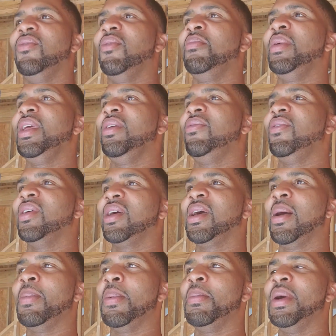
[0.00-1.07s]
me for a
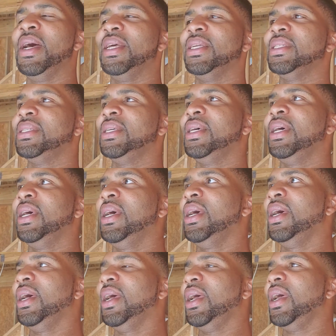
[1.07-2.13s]
couple months,
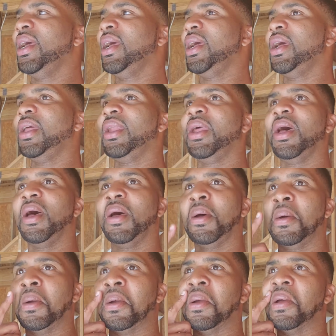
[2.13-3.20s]
and
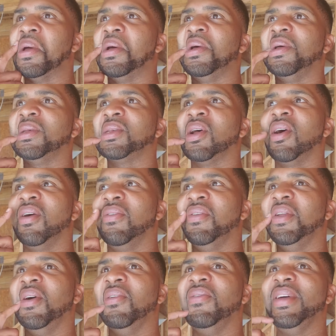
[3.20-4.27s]
sorry for
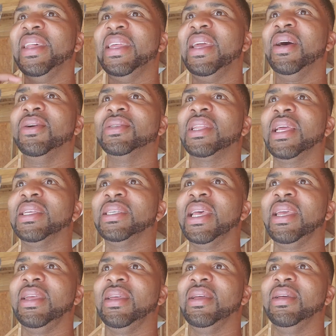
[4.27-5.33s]
no videos. Like I
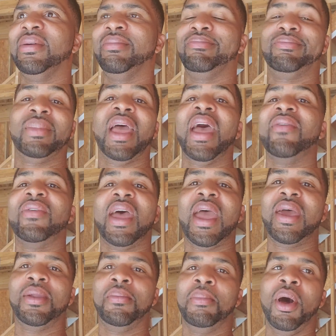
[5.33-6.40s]
say, haven't
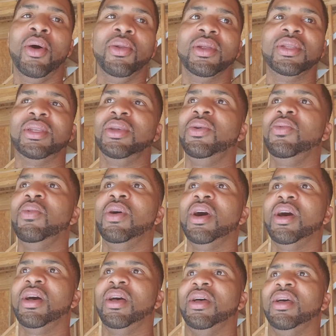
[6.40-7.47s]
had a motor
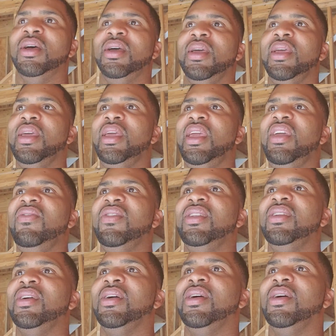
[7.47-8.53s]
to even
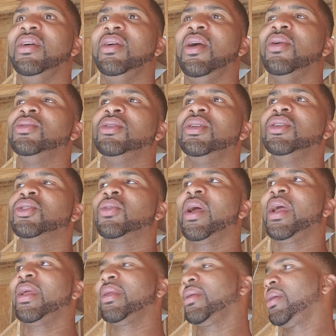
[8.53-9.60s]
go to the
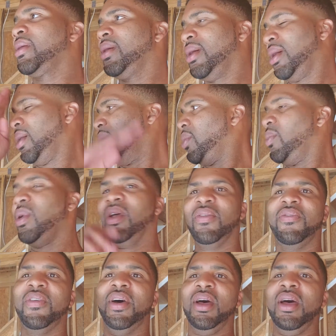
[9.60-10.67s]
track
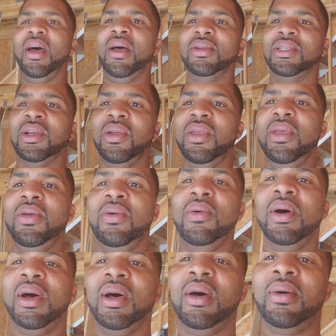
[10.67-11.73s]
with. I'll show
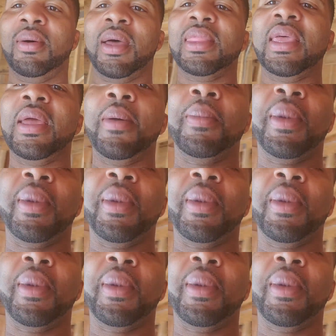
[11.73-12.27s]
you. I think I